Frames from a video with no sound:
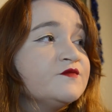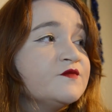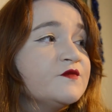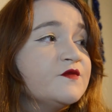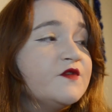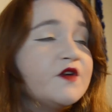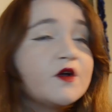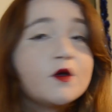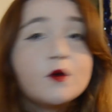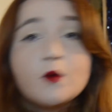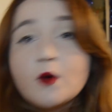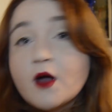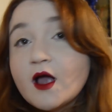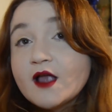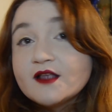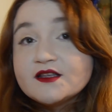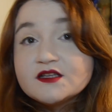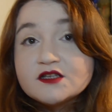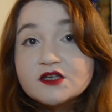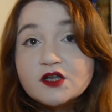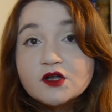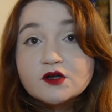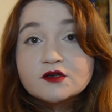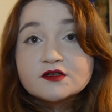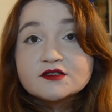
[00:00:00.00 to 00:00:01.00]
for
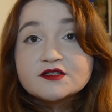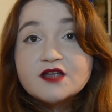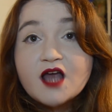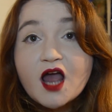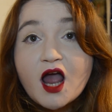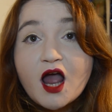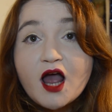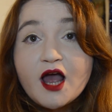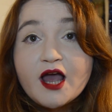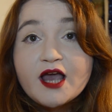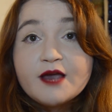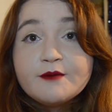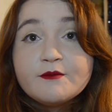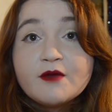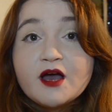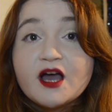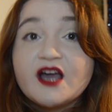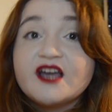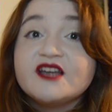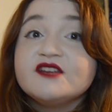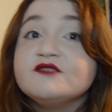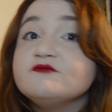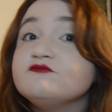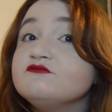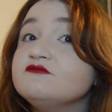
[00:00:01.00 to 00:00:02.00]
quite a long time.
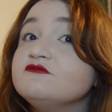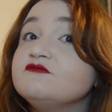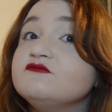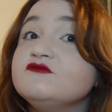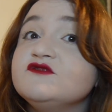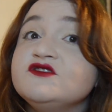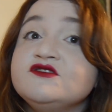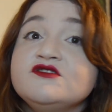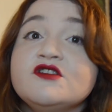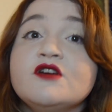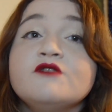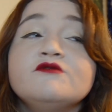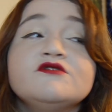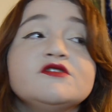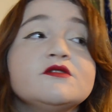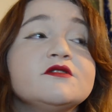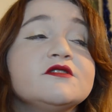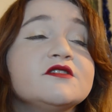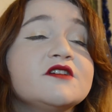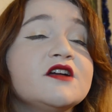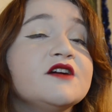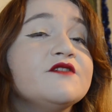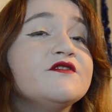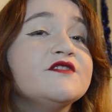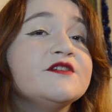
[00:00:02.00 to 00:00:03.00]
I don't do it
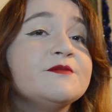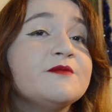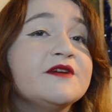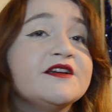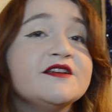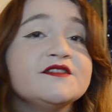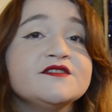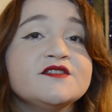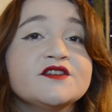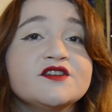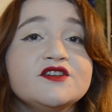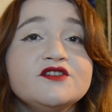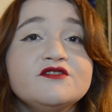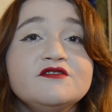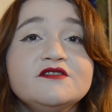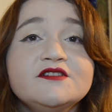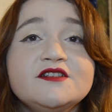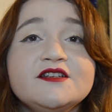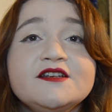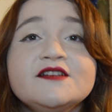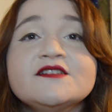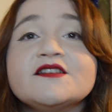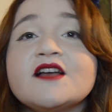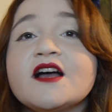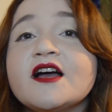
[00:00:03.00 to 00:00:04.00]
to cover my
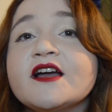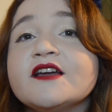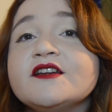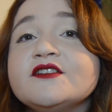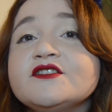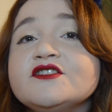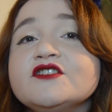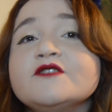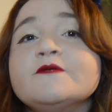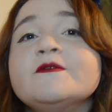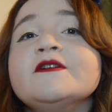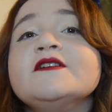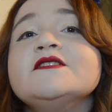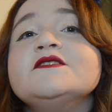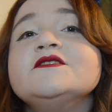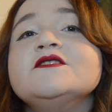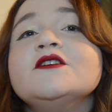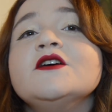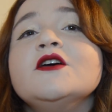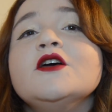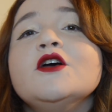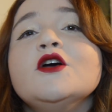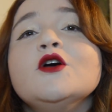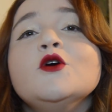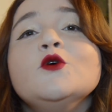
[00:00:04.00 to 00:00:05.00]
insecurities. I do it
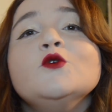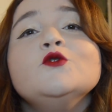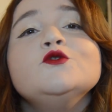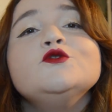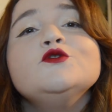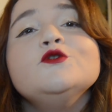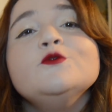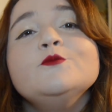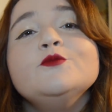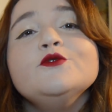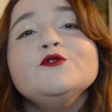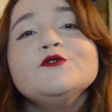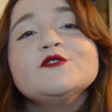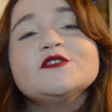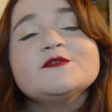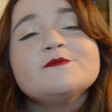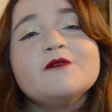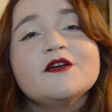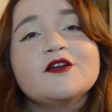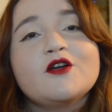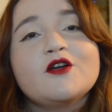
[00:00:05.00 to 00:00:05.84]
to boost my